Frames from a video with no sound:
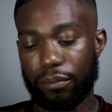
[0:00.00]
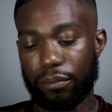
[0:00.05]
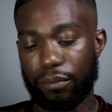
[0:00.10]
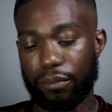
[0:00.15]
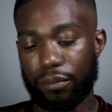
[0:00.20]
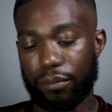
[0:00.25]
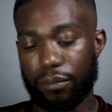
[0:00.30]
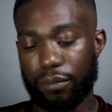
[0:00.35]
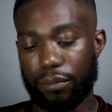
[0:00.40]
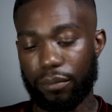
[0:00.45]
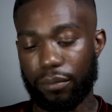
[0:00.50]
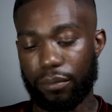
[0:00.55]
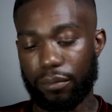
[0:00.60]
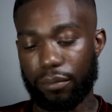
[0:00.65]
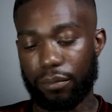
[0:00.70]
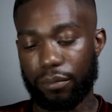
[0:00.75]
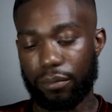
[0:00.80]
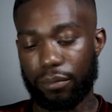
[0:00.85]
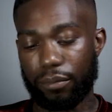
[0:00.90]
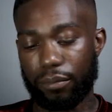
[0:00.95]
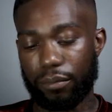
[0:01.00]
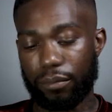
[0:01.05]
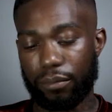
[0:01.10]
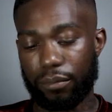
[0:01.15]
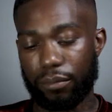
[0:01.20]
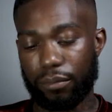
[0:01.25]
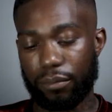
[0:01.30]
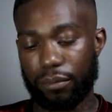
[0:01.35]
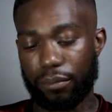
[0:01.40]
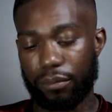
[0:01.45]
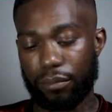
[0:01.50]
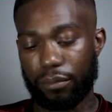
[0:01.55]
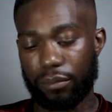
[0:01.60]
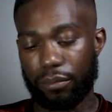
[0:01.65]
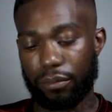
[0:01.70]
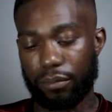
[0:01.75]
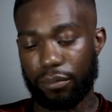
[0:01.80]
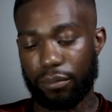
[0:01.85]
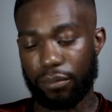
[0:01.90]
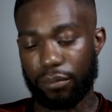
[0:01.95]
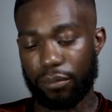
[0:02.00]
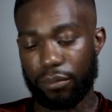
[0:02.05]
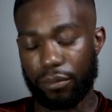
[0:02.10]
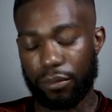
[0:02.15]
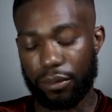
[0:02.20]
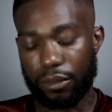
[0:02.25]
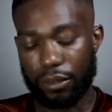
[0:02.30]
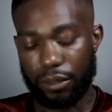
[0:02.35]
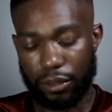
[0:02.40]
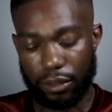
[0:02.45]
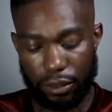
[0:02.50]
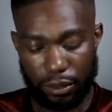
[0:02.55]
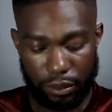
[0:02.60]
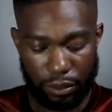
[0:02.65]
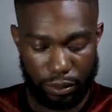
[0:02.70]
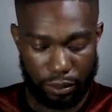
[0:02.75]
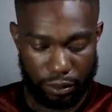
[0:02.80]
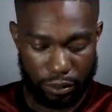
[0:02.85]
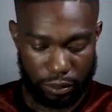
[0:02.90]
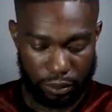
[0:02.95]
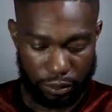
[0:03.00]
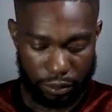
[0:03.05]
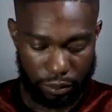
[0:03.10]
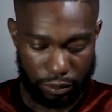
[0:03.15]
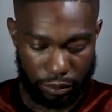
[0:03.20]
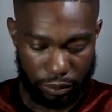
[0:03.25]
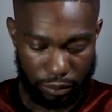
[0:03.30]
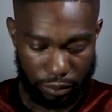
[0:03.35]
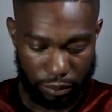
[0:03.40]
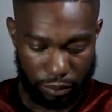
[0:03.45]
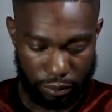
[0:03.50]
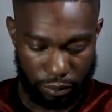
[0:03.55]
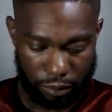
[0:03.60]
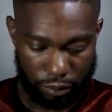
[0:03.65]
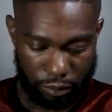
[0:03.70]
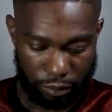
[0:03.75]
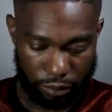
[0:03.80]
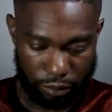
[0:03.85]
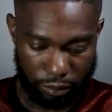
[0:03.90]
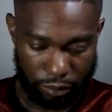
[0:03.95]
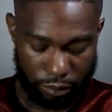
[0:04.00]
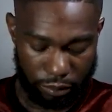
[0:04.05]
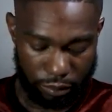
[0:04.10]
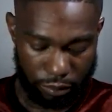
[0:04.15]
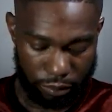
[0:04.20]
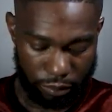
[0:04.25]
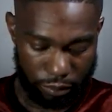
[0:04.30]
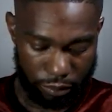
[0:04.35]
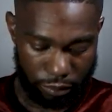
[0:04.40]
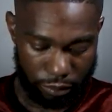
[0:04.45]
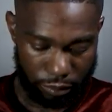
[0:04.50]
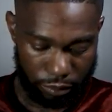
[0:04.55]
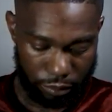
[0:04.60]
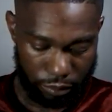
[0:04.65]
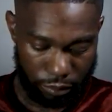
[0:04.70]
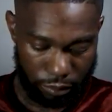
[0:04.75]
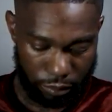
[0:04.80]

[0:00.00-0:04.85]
Nothing is said.